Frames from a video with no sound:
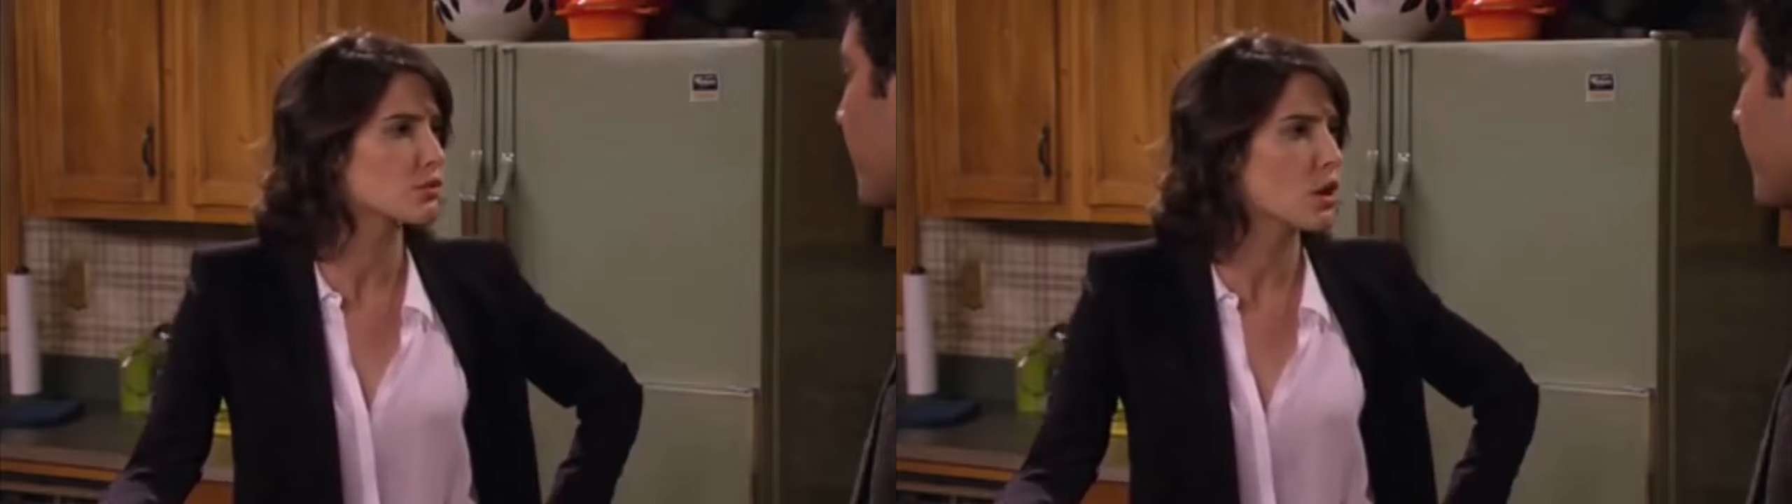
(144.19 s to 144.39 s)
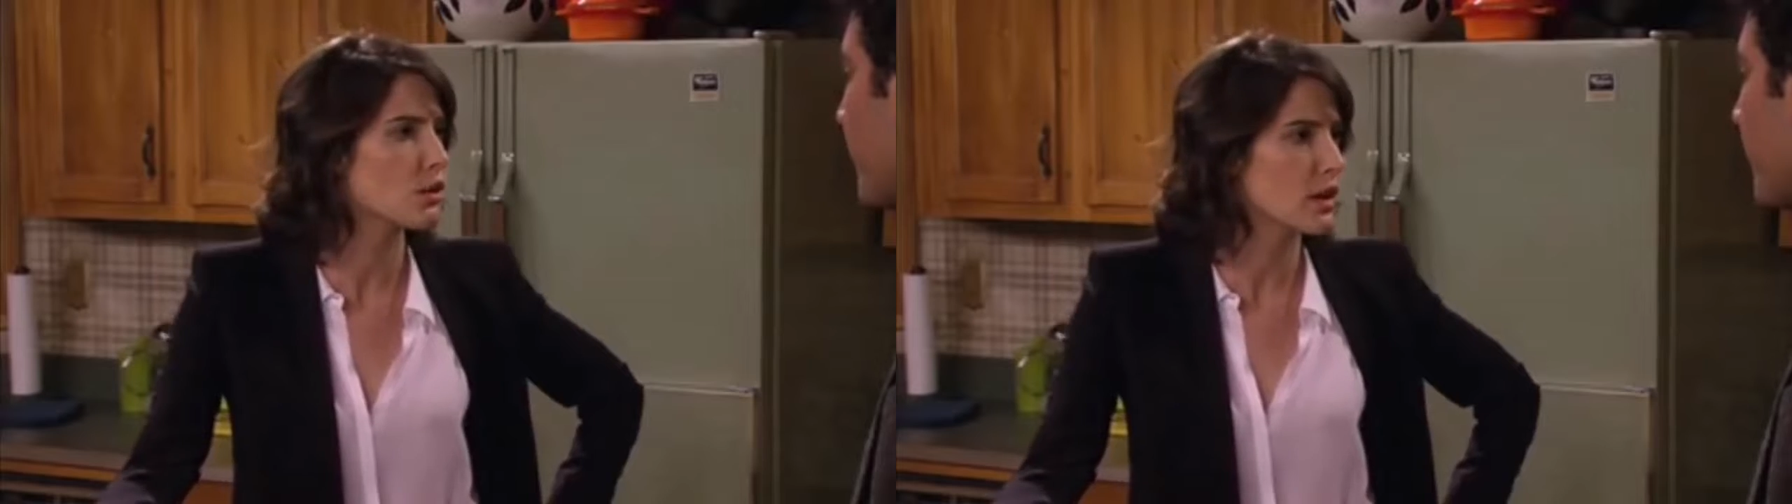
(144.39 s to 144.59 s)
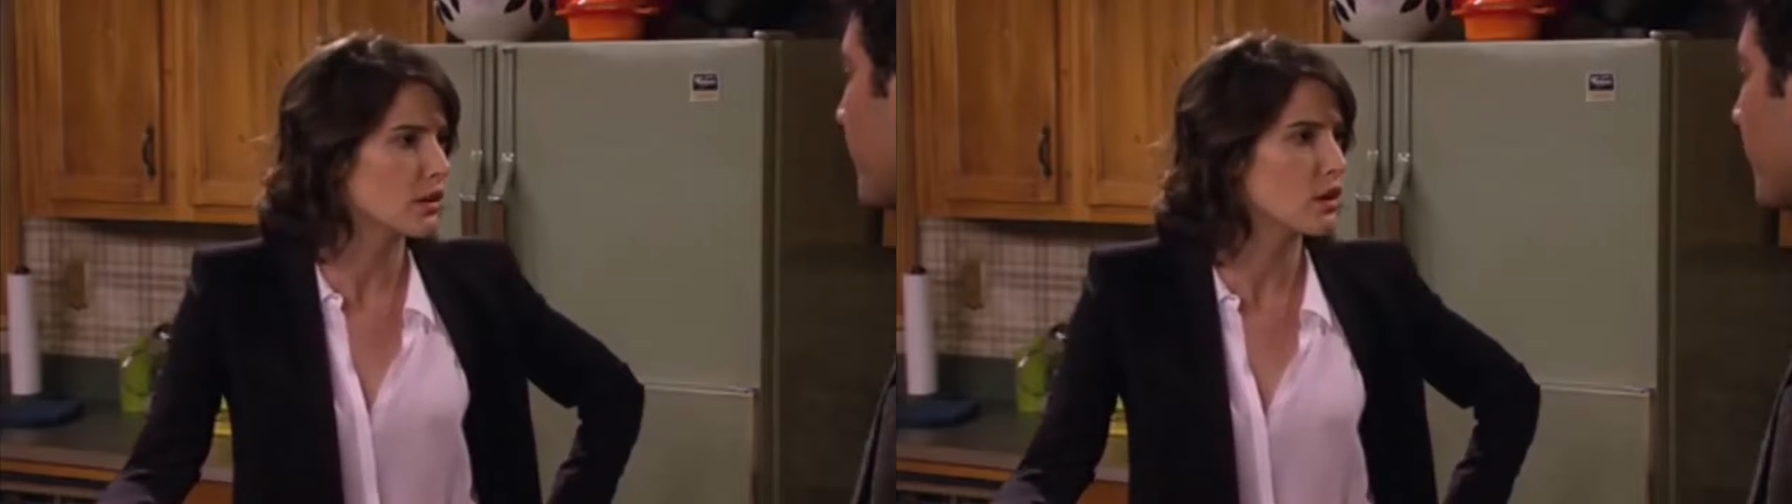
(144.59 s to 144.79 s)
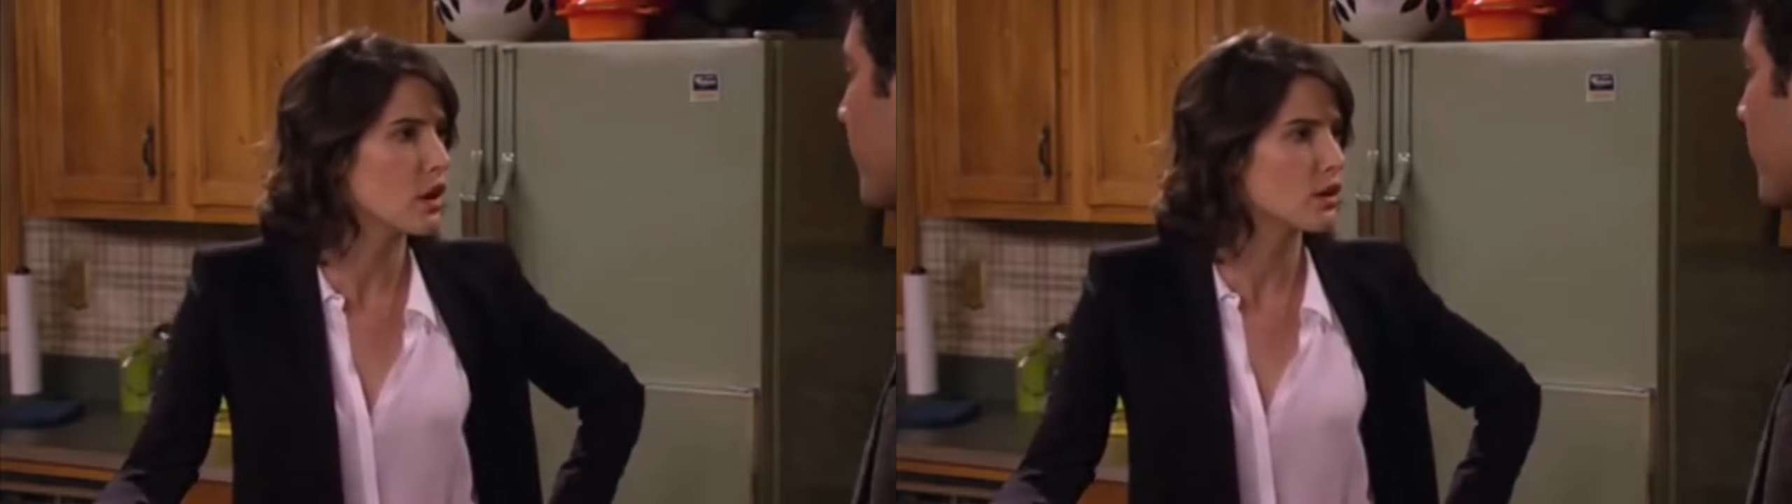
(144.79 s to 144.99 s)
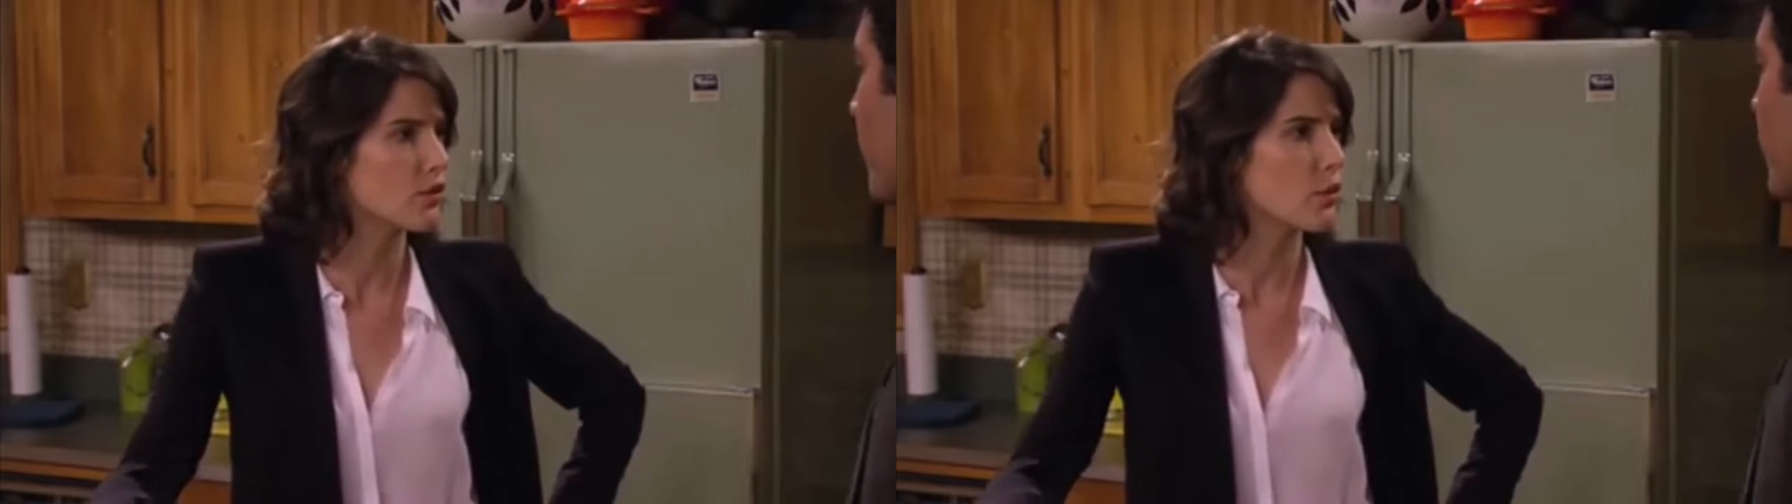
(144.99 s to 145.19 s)
wrote in The
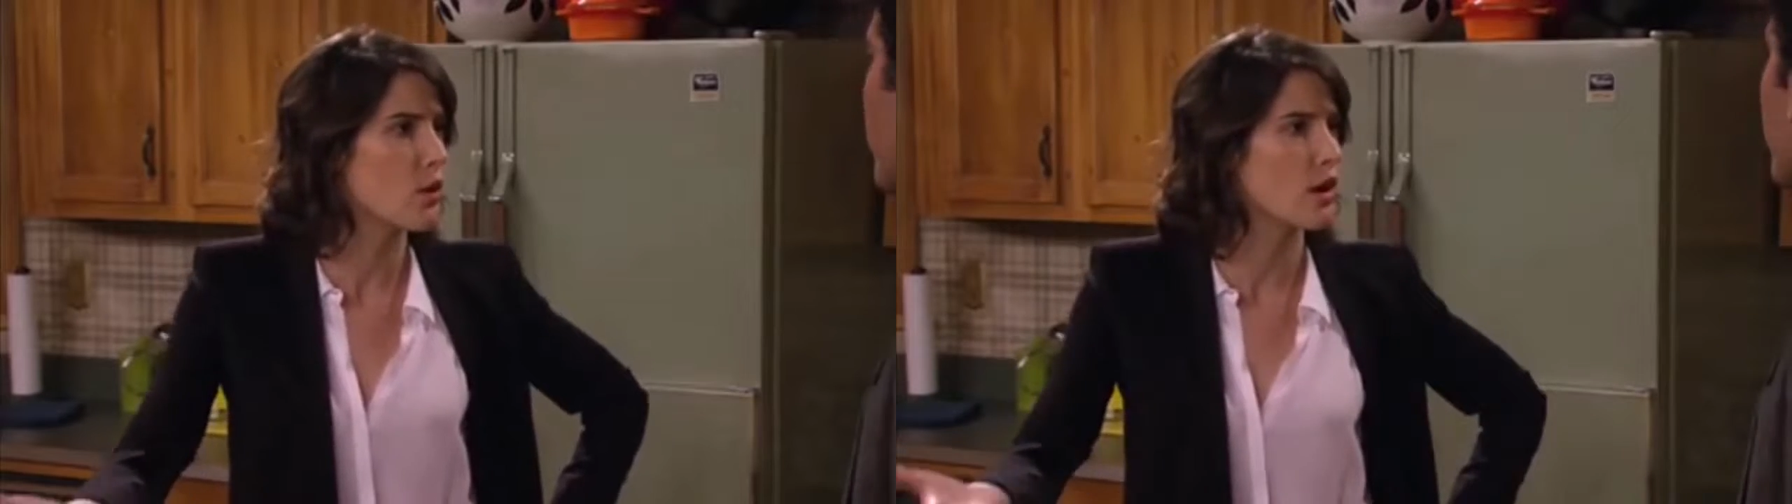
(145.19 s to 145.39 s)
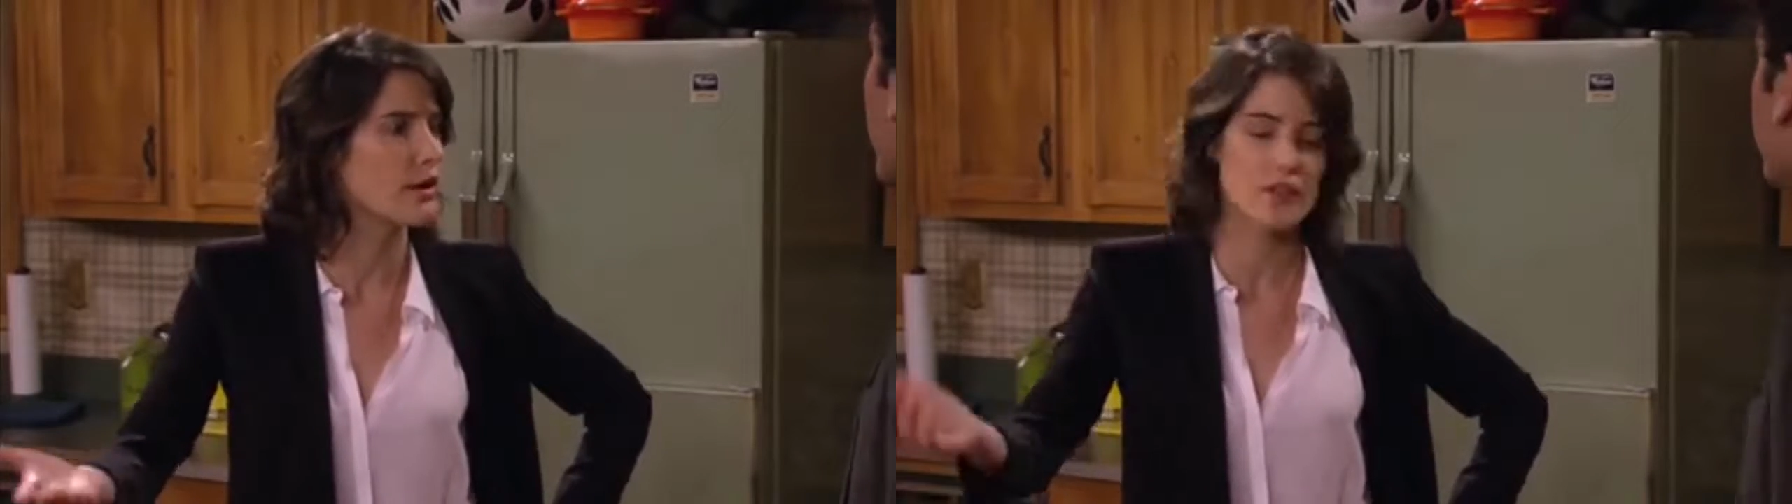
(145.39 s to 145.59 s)
Art of War,